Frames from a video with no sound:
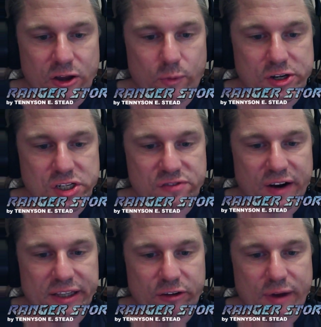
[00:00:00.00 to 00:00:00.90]
When she's
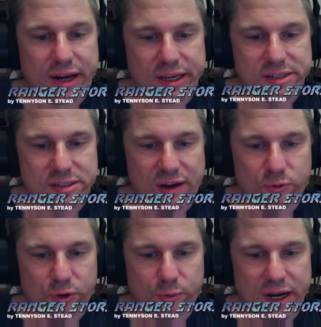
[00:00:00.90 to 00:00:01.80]
finally ready,
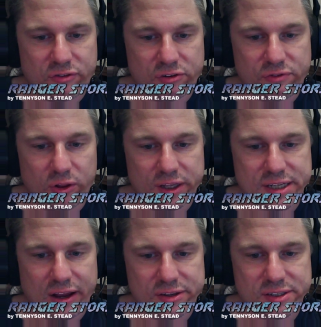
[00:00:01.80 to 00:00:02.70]
stuffed with whatever
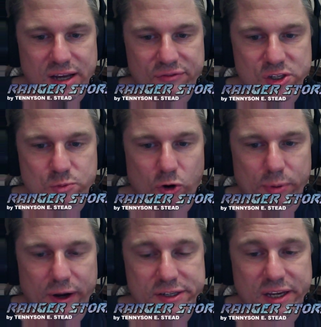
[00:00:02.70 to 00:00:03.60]
volatile stuff the spore
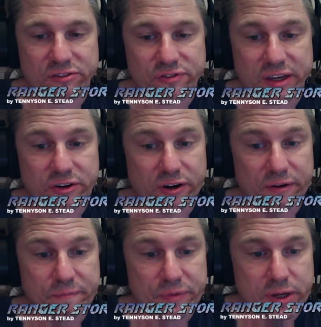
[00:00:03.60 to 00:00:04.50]
bugs can feed
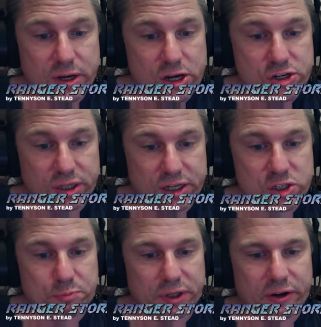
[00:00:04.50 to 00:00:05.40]
her, she'll
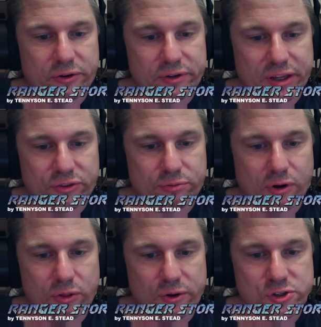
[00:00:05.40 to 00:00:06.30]
explode and
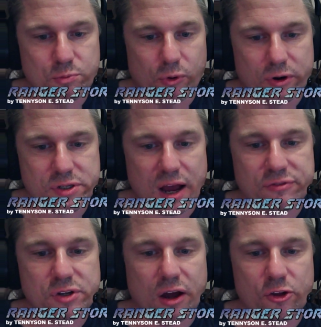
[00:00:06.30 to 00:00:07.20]
throw those spores
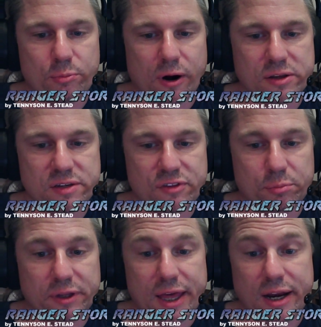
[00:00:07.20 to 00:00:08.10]
off to other parts of the
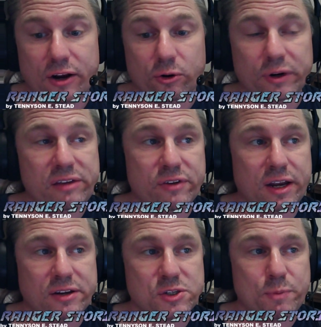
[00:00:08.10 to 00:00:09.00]
planet, or even
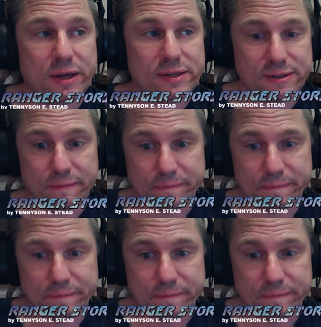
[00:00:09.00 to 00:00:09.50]
into space.